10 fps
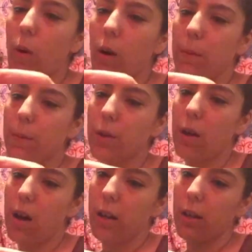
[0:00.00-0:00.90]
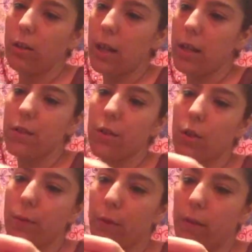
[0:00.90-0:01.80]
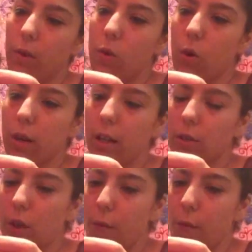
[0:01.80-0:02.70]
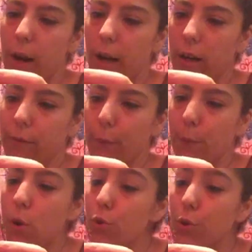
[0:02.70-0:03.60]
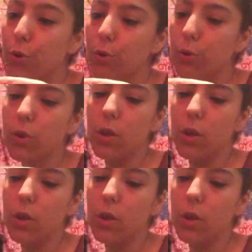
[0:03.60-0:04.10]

welcome to Audio Desk, your free recording software from Motu.